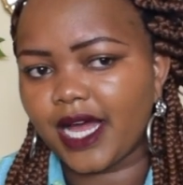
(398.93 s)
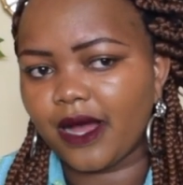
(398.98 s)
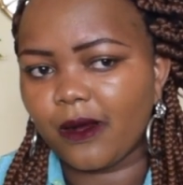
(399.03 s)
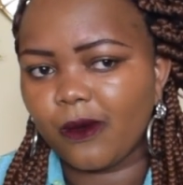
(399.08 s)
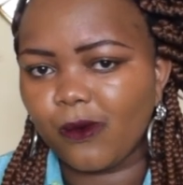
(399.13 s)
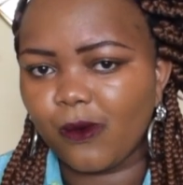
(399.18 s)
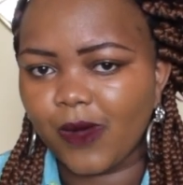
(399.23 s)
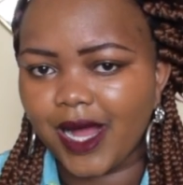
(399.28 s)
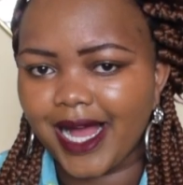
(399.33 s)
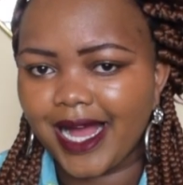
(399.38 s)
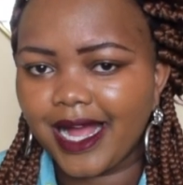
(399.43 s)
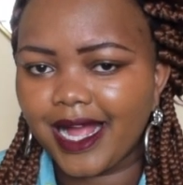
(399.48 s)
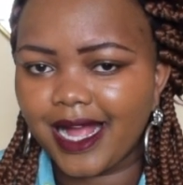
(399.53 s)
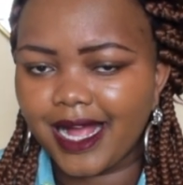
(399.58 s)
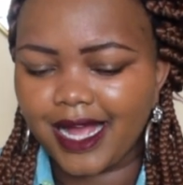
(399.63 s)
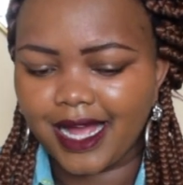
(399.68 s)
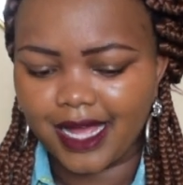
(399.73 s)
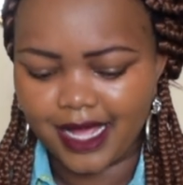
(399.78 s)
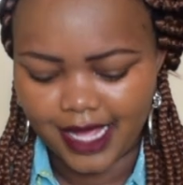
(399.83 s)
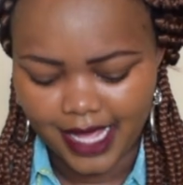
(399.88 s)
work
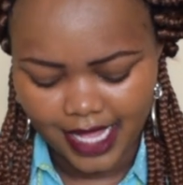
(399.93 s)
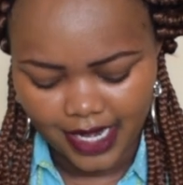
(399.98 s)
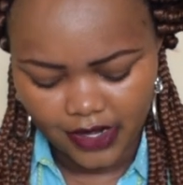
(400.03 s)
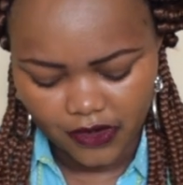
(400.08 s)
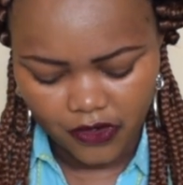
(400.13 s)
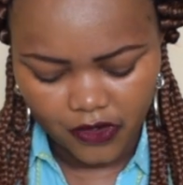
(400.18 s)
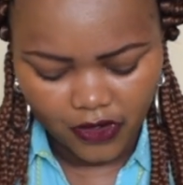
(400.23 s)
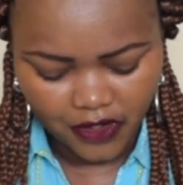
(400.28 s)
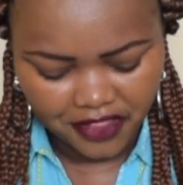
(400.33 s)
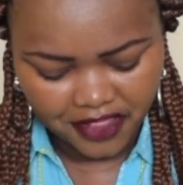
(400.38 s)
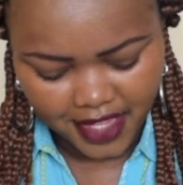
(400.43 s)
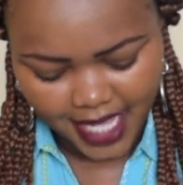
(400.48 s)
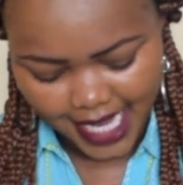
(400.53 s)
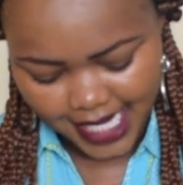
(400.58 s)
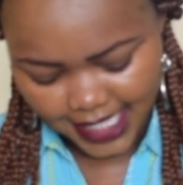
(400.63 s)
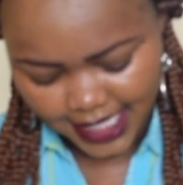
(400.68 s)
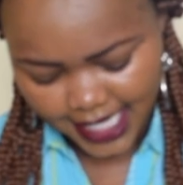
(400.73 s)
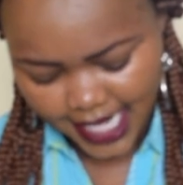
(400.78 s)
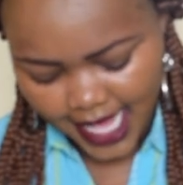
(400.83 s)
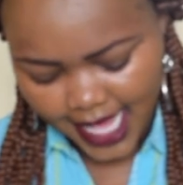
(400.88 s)
and all
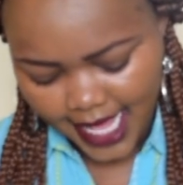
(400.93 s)
that.